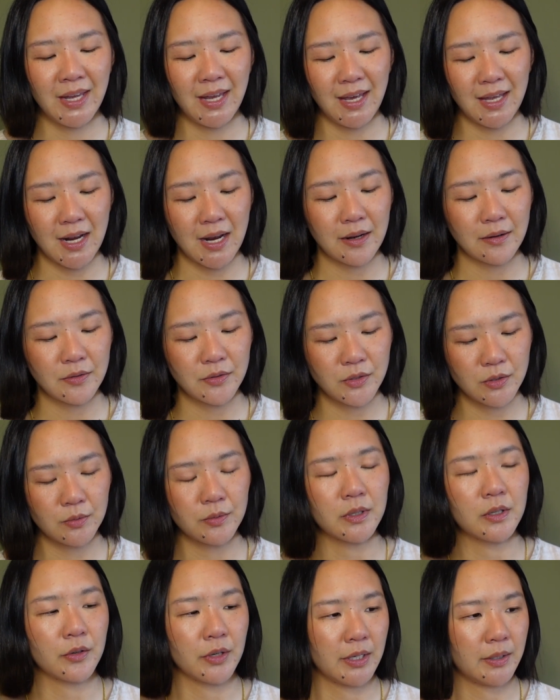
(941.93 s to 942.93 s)
And I do
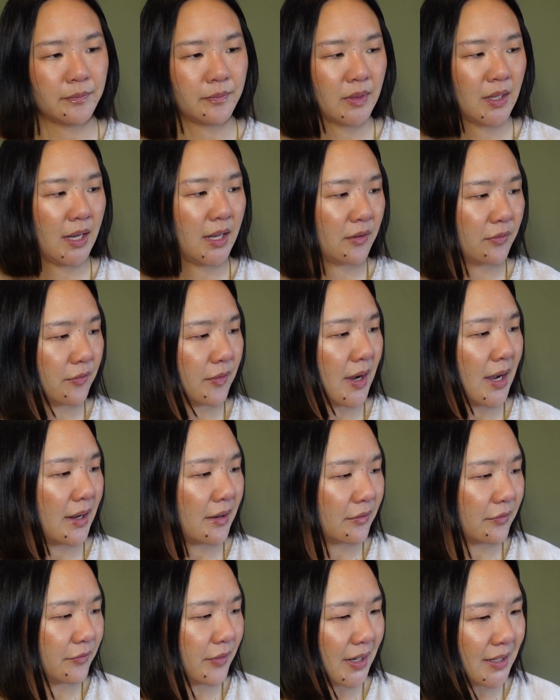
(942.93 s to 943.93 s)
agree. If
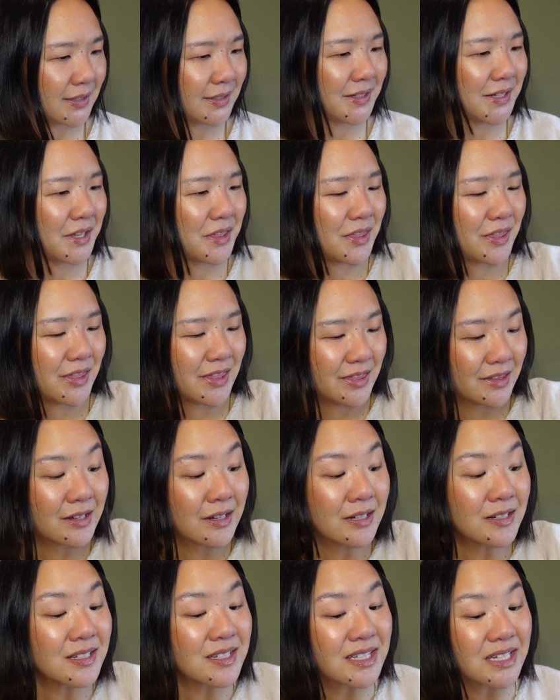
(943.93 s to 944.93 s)
I finally
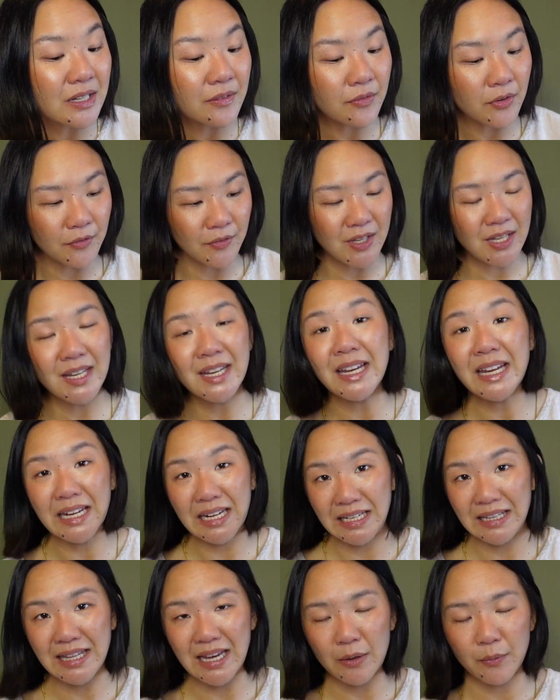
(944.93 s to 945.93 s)
conceive of it
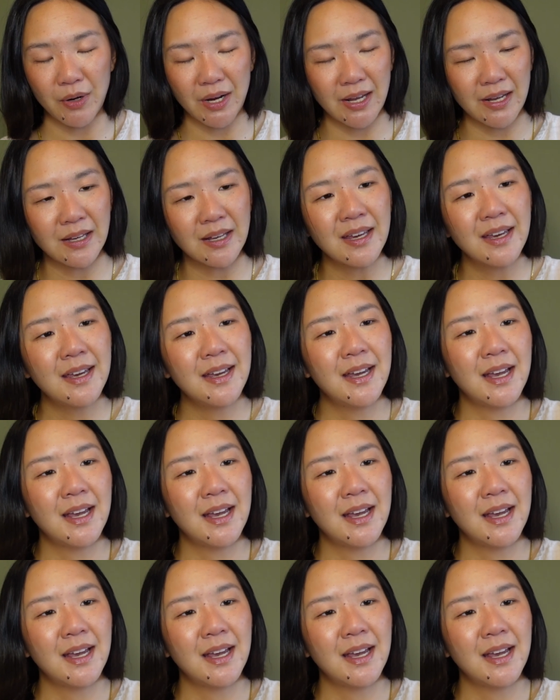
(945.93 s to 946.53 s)
in that way,